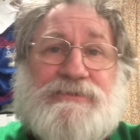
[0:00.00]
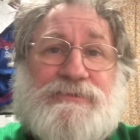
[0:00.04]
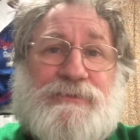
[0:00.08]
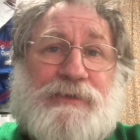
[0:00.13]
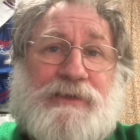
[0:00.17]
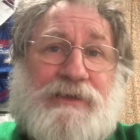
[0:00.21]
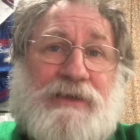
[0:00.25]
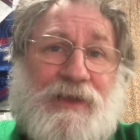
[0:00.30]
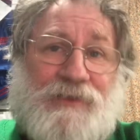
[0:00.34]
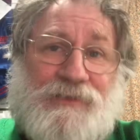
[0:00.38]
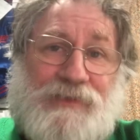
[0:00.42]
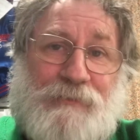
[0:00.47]
to
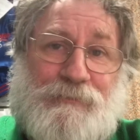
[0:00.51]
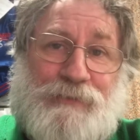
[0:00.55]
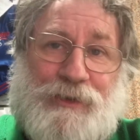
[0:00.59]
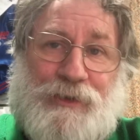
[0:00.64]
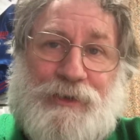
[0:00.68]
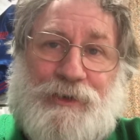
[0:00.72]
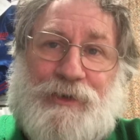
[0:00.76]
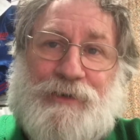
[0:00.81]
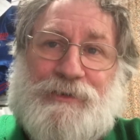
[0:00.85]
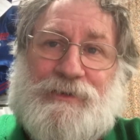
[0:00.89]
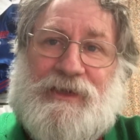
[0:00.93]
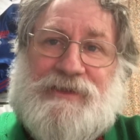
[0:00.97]
another
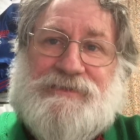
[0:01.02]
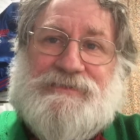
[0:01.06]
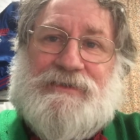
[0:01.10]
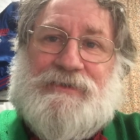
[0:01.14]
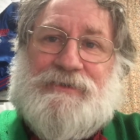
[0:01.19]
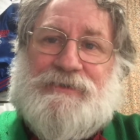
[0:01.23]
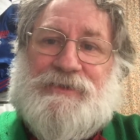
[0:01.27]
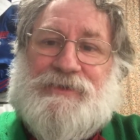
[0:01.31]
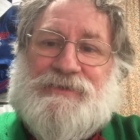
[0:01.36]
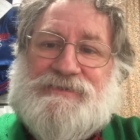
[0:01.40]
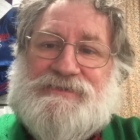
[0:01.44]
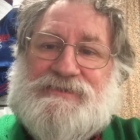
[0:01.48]
bureaucratic
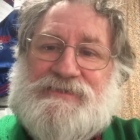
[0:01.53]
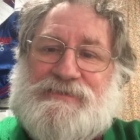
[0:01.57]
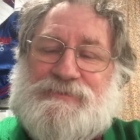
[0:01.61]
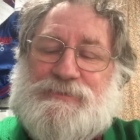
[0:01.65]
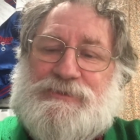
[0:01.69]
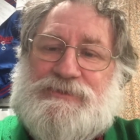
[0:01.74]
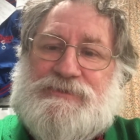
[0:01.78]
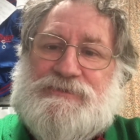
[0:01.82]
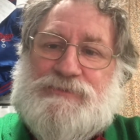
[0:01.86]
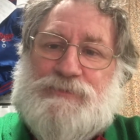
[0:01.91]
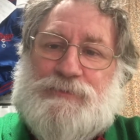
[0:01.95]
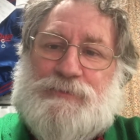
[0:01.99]
nonsense,
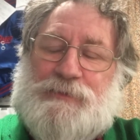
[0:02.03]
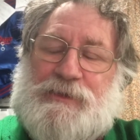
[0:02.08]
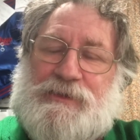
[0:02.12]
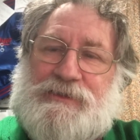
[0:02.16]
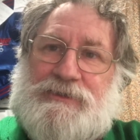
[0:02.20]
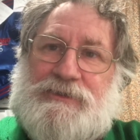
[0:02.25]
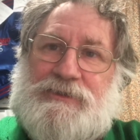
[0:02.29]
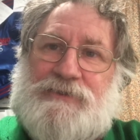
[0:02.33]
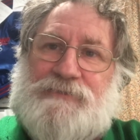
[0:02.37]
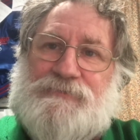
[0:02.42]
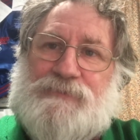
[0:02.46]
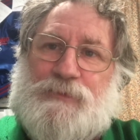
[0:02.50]
which is
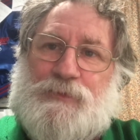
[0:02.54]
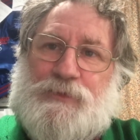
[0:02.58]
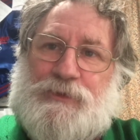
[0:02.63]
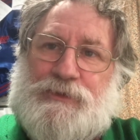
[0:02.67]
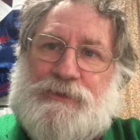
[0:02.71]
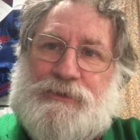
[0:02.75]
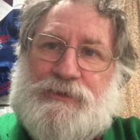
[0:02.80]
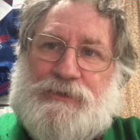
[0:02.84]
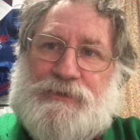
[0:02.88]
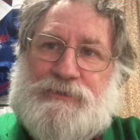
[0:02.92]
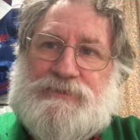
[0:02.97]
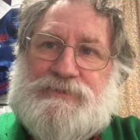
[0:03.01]
already
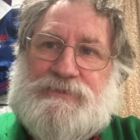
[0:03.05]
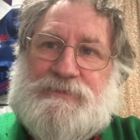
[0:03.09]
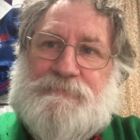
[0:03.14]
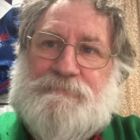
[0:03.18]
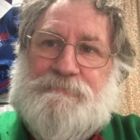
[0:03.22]
overworked.